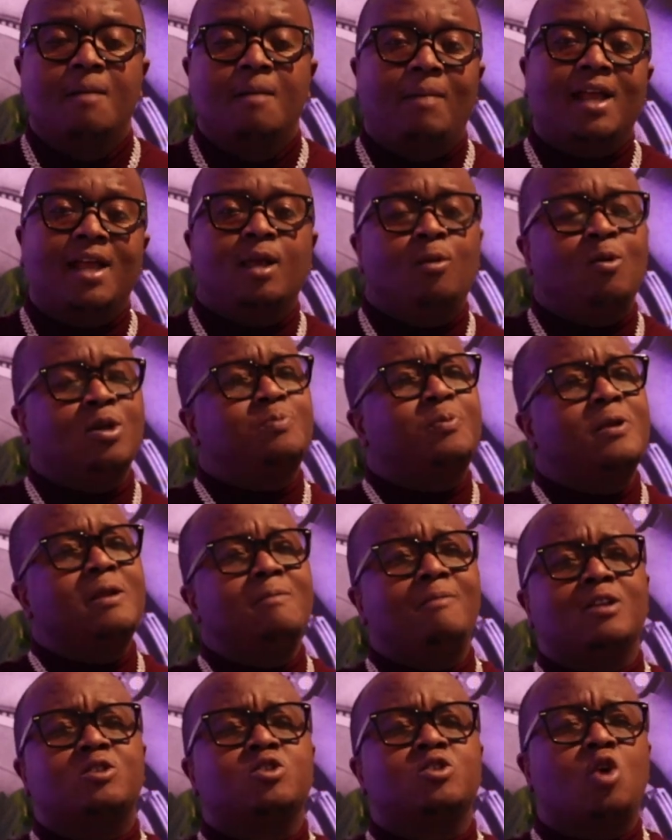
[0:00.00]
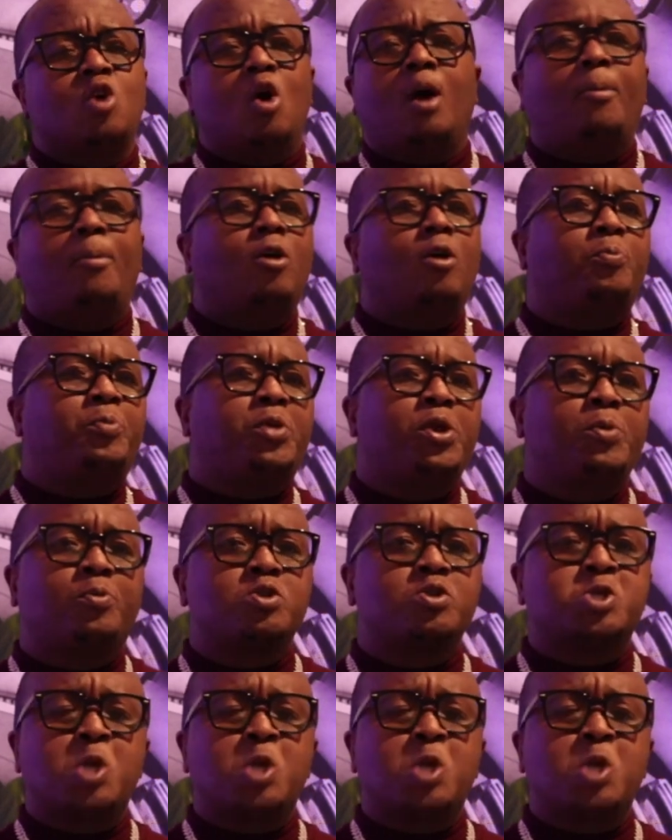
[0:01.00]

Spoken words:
But it was pretty much to talk about people.